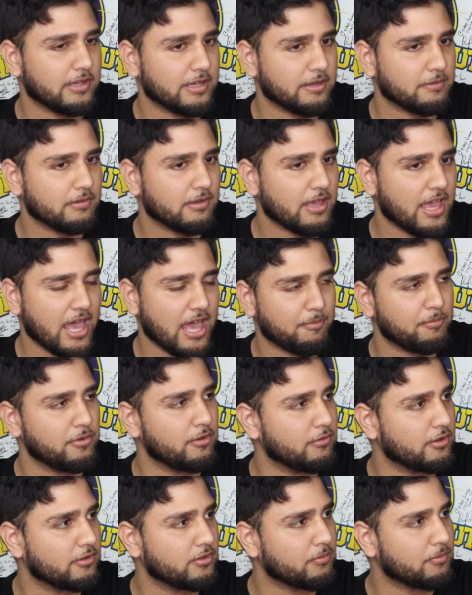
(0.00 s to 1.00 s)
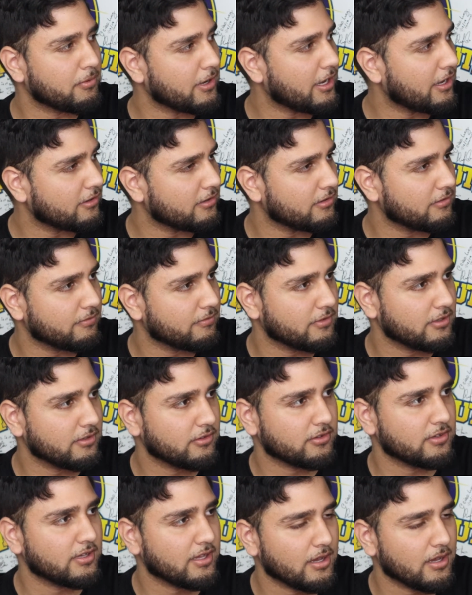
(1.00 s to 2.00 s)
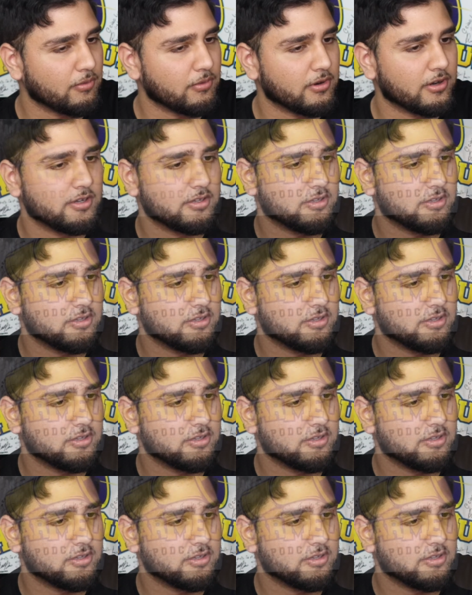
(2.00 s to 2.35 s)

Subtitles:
like happy with and proud of into that work.